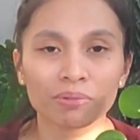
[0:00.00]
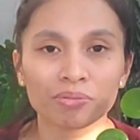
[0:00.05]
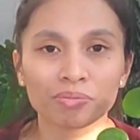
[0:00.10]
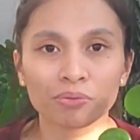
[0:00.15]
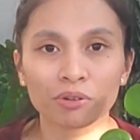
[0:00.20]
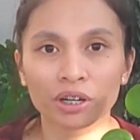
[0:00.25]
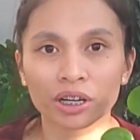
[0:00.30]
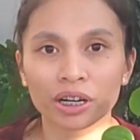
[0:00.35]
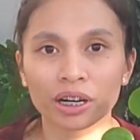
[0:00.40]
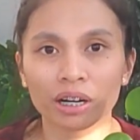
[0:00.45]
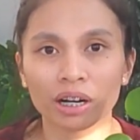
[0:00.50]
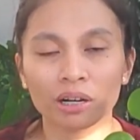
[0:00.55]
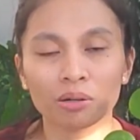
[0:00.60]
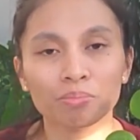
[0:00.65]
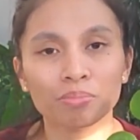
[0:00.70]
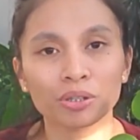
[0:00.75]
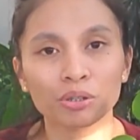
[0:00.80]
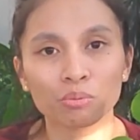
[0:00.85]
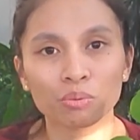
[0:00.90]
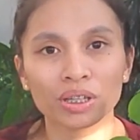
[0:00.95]
before
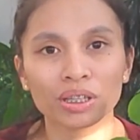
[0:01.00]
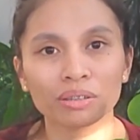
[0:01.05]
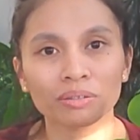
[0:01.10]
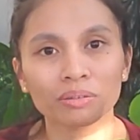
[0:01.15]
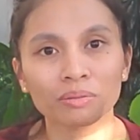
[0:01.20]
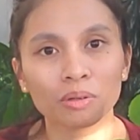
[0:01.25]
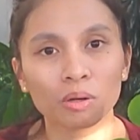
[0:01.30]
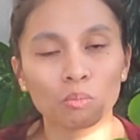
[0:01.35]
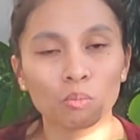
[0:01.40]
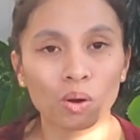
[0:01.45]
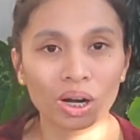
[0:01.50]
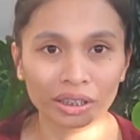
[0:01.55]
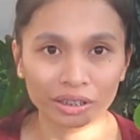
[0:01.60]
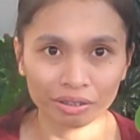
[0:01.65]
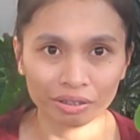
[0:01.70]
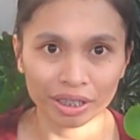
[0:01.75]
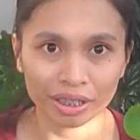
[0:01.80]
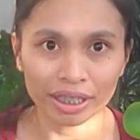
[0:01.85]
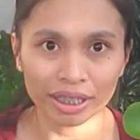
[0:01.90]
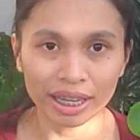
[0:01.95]
between
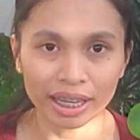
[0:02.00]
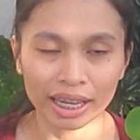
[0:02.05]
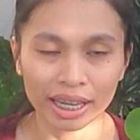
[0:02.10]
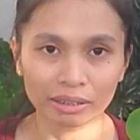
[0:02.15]
watering.